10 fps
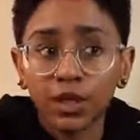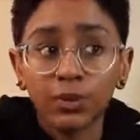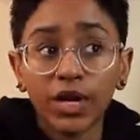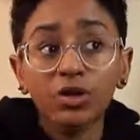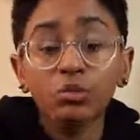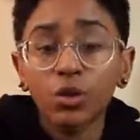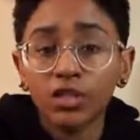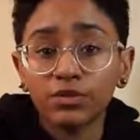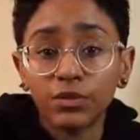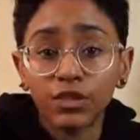again, we have
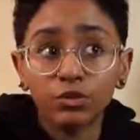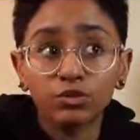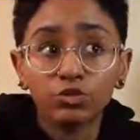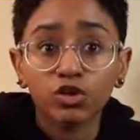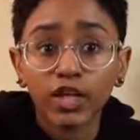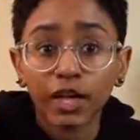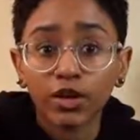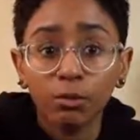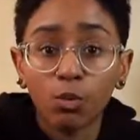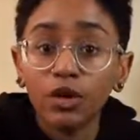morning videos, so check out
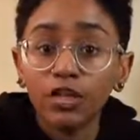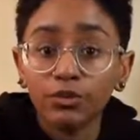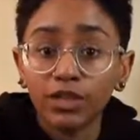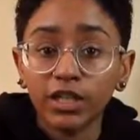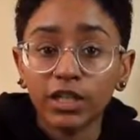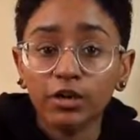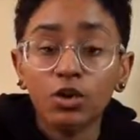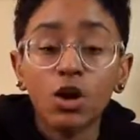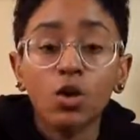our morning video